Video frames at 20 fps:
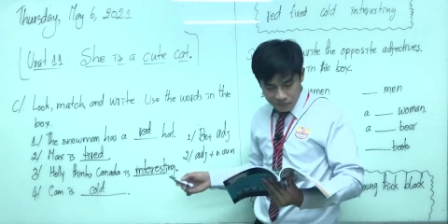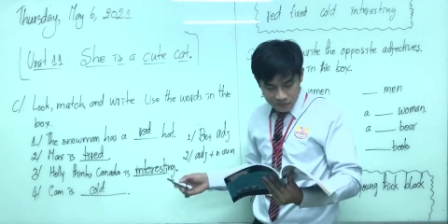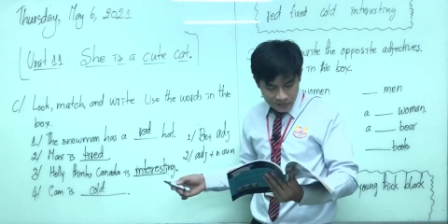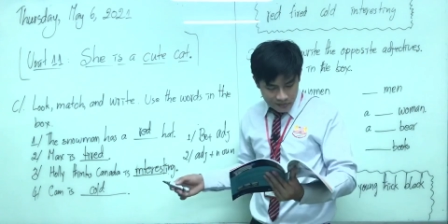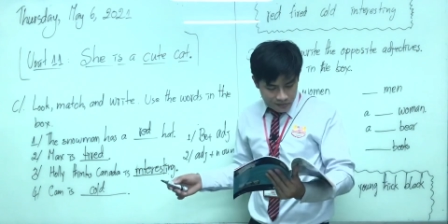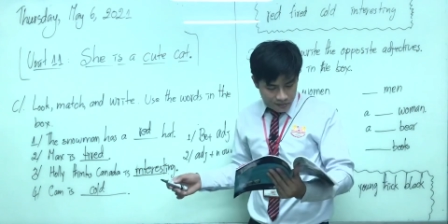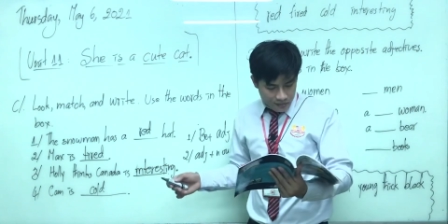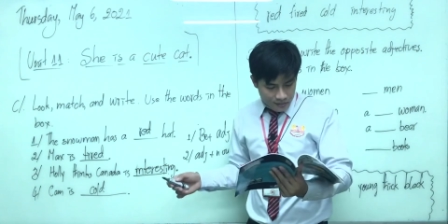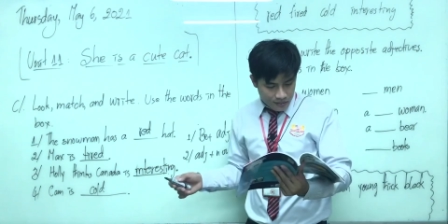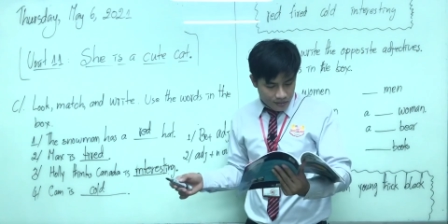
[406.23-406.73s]

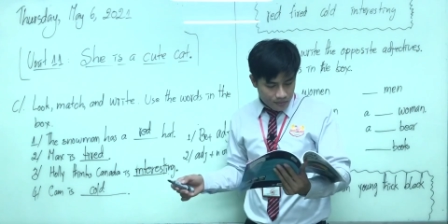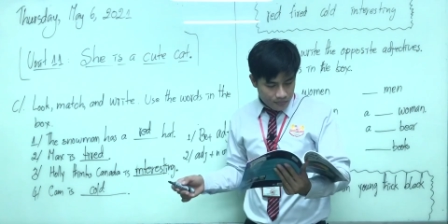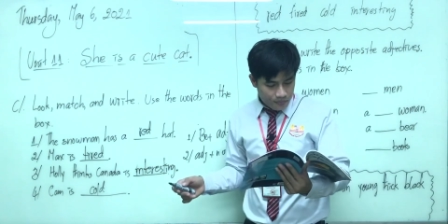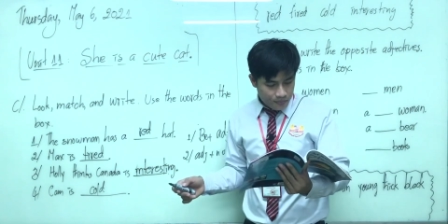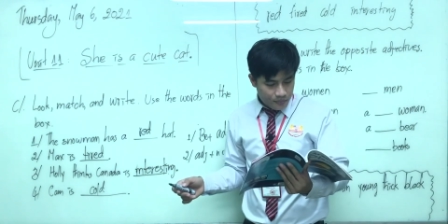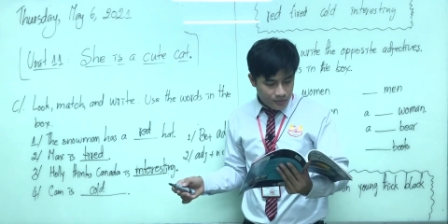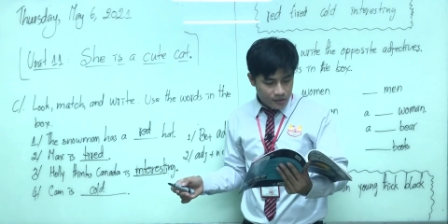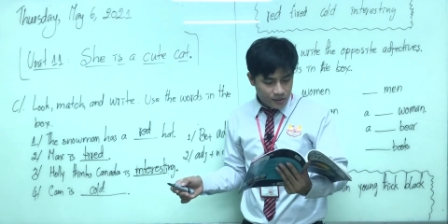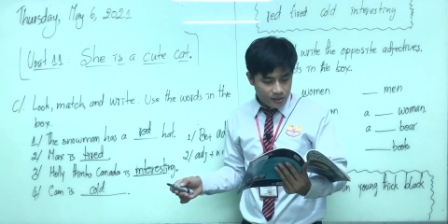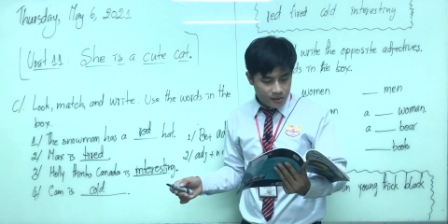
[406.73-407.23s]
is
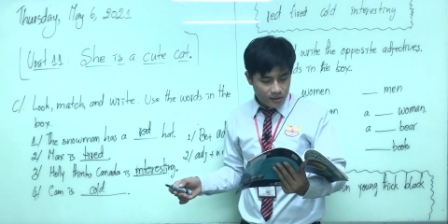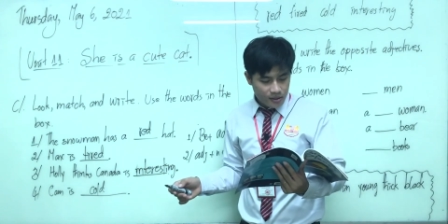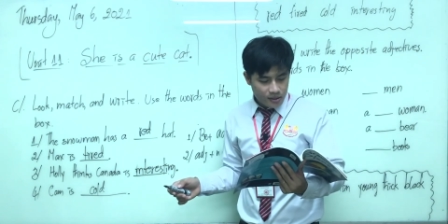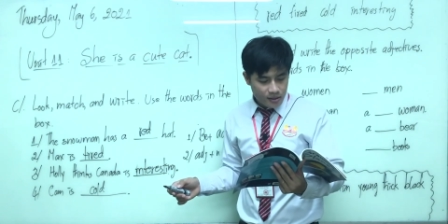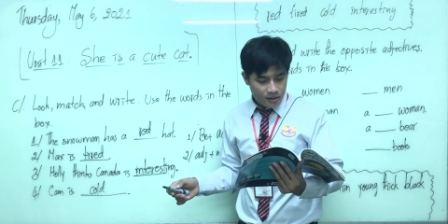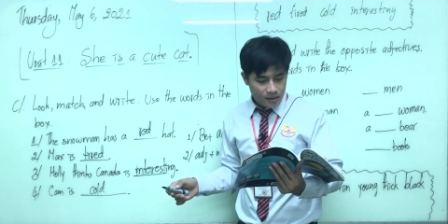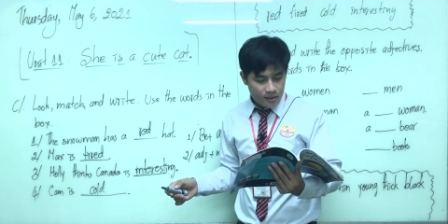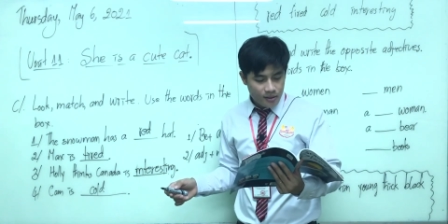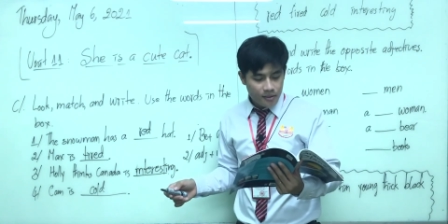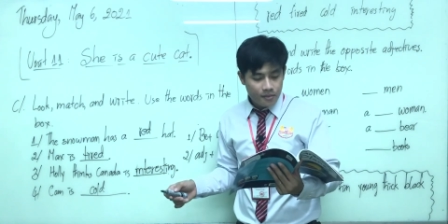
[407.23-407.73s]

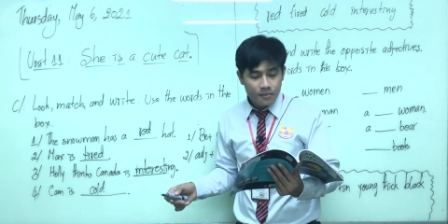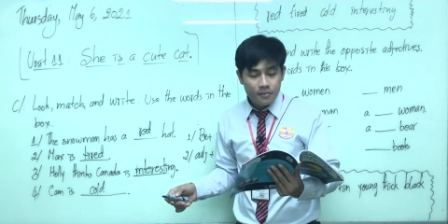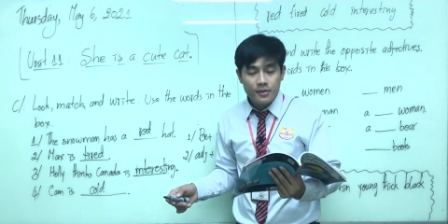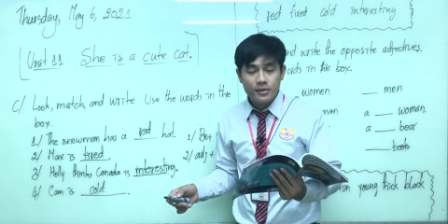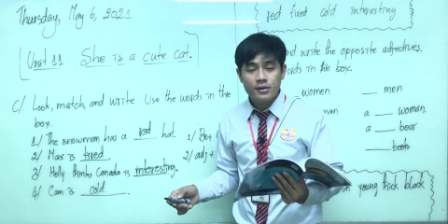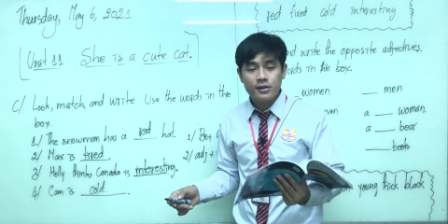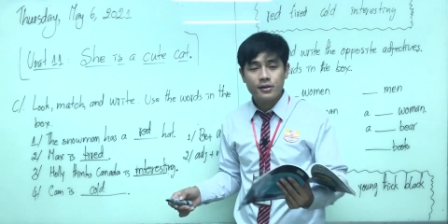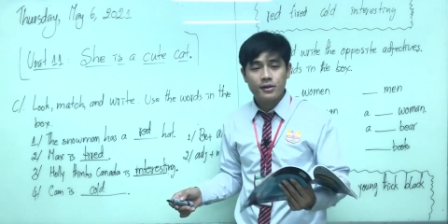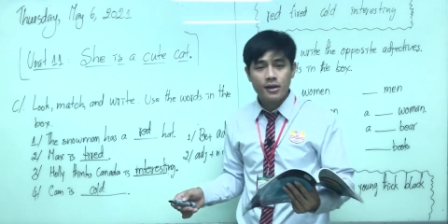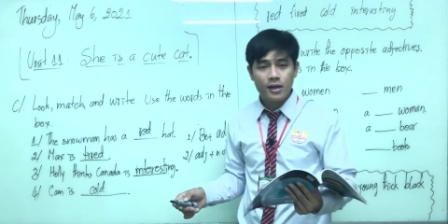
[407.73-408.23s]
picture,
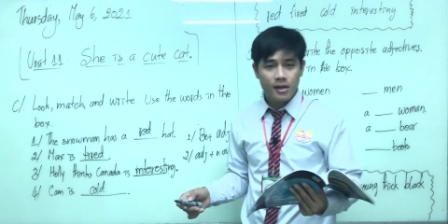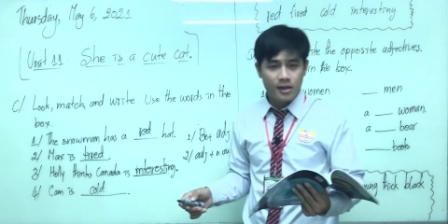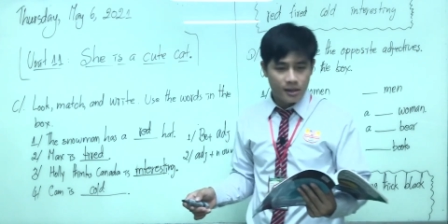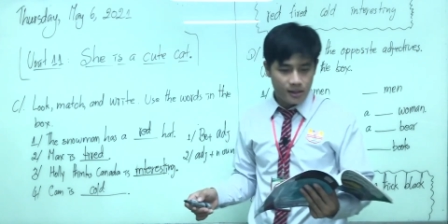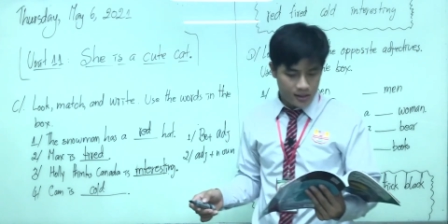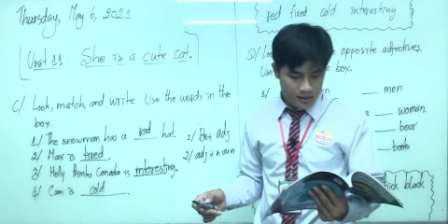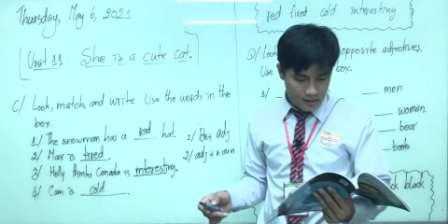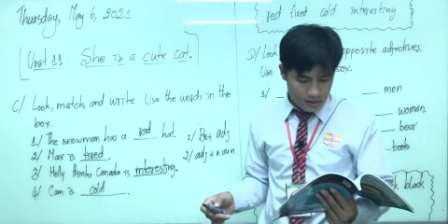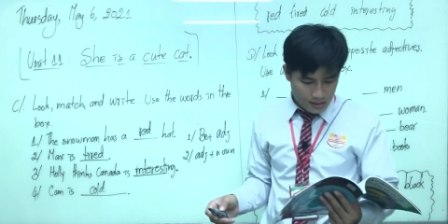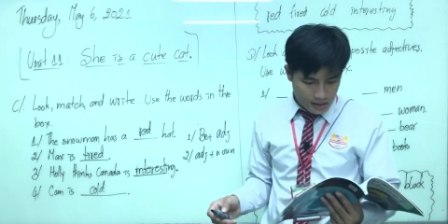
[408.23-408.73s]
picture
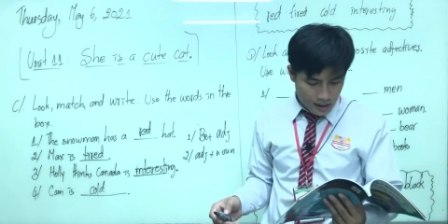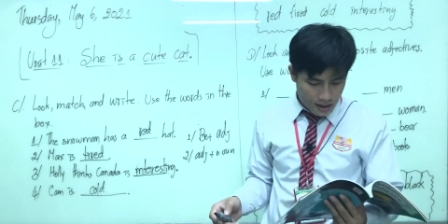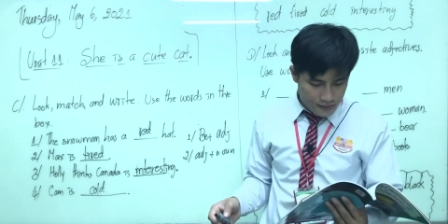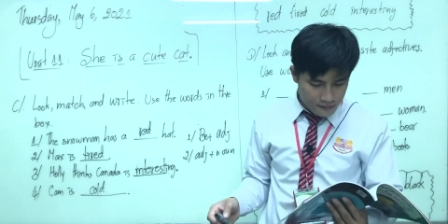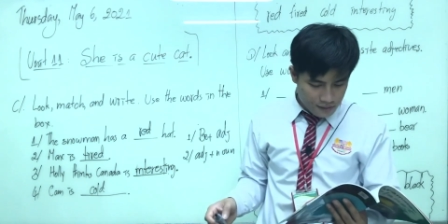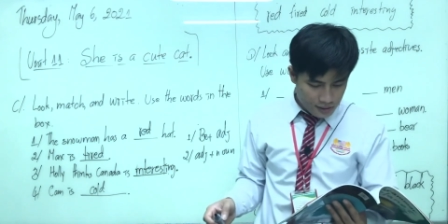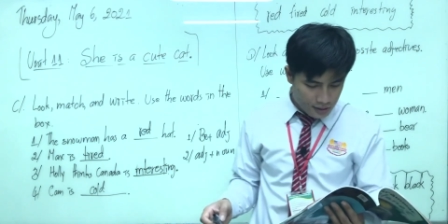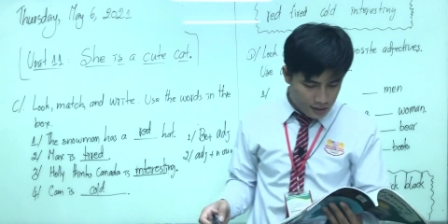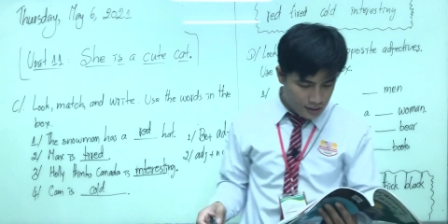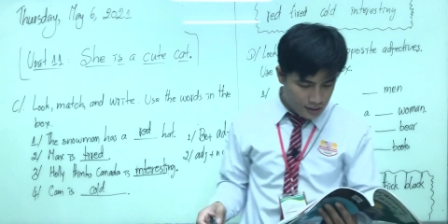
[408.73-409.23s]
D. Okay, very good,